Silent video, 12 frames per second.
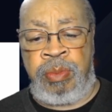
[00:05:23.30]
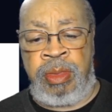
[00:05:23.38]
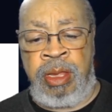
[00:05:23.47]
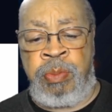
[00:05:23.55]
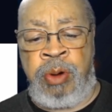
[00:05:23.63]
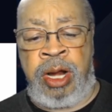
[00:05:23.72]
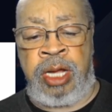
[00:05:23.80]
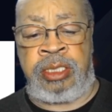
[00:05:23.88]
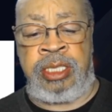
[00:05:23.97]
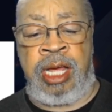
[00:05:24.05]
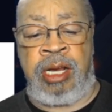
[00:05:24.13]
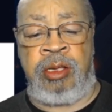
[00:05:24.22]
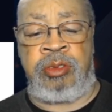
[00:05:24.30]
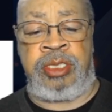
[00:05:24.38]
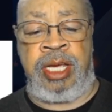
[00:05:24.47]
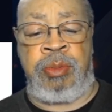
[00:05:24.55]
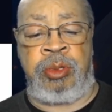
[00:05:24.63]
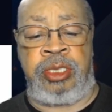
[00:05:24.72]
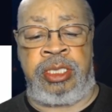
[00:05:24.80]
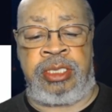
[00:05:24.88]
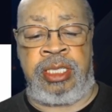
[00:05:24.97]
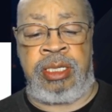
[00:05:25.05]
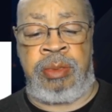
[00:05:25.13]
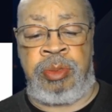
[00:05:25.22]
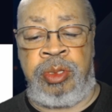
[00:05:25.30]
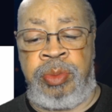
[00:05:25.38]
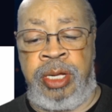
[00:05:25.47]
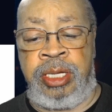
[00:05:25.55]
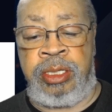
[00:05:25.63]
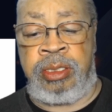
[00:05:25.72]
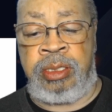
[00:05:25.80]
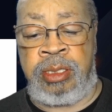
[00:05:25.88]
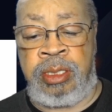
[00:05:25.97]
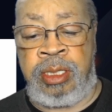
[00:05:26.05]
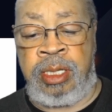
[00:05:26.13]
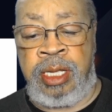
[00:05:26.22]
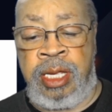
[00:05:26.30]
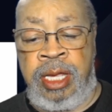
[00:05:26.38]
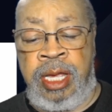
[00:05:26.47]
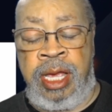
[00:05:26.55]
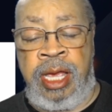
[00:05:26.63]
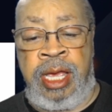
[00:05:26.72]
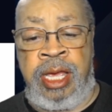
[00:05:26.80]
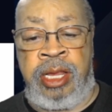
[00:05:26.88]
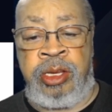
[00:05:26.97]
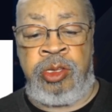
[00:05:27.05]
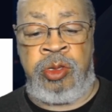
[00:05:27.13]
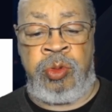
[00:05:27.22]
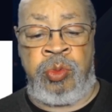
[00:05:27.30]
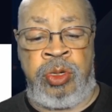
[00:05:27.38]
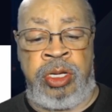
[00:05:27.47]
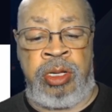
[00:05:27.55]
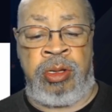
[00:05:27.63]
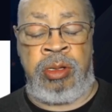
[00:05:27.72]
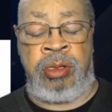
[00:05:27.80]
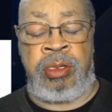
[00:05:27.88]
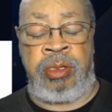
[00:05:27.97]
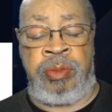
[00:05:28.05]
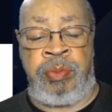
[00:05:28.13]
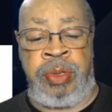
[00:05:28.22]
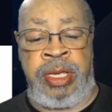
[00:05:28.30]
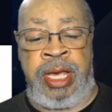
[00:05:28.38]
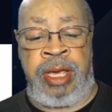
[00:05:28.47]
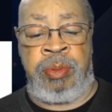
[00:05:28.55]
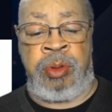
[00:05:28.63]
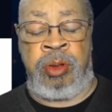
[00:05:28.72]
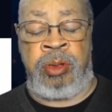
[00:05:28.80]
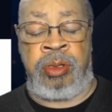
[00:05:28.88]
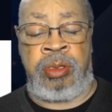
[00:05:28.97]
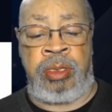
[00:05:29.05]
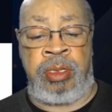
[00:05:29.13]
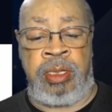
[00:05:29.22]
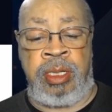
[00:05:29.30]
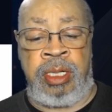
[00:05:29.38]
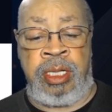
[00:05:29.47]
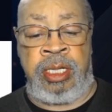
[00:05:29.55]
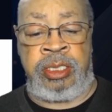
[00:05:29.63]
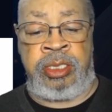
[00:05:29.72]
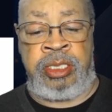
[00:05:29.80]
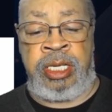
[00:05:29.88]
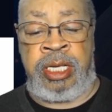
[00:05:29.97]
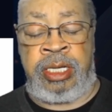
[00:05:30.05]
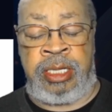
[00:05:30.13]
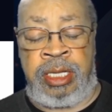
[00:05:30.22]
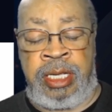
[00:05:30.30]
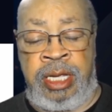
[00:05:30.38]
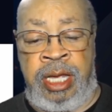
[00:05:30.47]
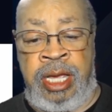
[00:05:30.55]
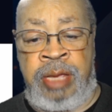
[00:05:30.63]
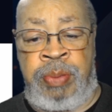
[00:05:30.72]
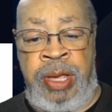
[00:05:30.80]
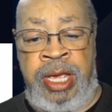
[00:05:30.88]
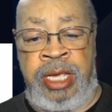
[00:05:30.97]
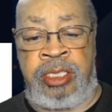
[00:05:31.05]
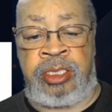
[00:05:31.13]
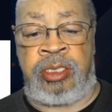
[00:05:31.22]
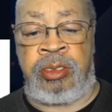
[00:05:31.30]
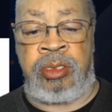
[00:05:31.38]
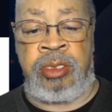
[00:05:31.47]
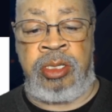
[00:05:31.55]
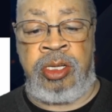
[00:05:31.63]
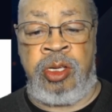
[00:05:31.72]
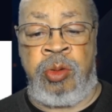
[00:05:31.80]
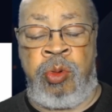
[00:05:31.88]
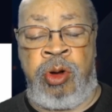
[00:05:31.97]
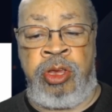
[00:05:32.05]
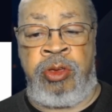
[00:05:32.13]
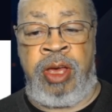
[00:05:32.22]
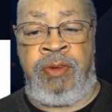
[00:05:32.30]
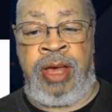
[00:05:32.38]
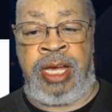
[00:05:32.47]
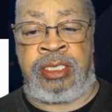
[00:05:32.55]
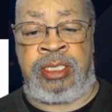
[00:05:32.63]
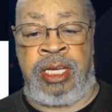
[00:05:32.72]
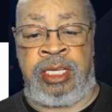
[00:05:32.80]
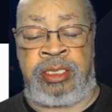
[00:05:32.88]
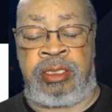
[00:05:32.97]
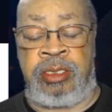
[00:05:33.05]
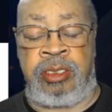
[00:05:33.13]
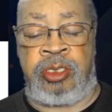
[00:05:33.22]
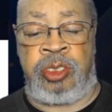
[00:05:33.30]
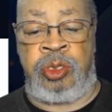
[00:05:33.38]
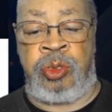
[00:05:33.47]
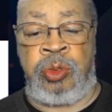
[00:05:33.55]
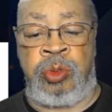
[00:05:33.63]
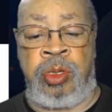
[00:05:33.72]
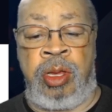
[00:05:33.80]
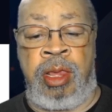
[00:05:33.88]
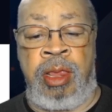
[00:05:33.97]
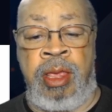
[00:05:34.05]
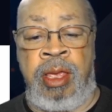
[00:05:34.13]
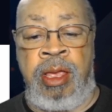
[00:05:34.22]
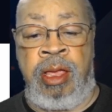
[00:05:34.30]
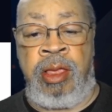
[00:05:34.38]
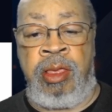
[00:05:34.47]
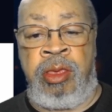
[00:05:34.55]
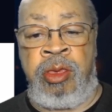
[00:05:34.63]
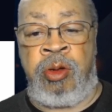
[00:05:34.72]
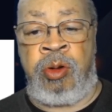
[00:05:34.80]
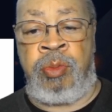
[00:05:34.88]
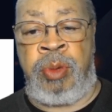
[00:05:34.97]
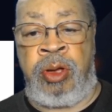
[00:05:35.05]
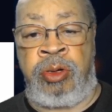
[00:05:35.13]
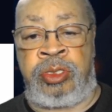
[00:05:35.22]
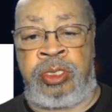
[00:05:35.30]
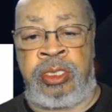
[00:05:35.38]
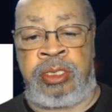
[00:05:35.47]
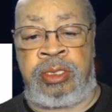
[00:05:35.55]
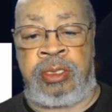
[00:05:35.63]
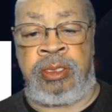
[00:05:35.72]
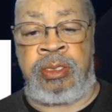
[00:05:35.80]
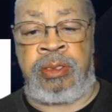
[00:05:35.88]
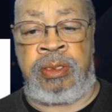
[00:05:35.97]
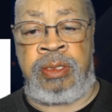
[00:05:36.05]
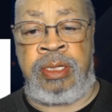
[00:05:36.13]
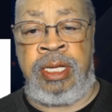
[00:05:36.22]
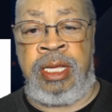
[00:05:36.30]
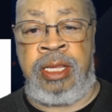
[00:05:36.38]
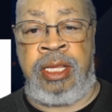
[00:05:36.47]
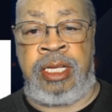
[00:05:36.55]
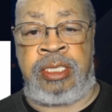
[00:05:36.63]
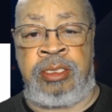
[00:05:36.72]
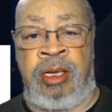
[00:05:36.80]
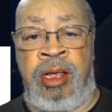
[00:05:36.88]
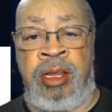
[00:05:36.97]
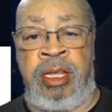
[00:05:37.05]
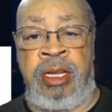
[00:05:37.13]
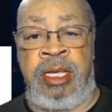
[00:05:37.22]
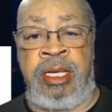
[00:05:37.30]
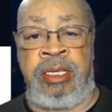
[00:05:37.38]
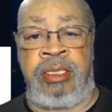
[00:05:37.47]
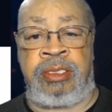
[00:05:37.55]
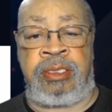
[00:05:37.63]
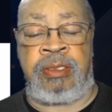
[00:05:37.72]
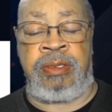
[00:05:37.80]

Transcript: product download table, just hit the blue button and you will be able to get a page where you have access to your bonuses. That's all it is.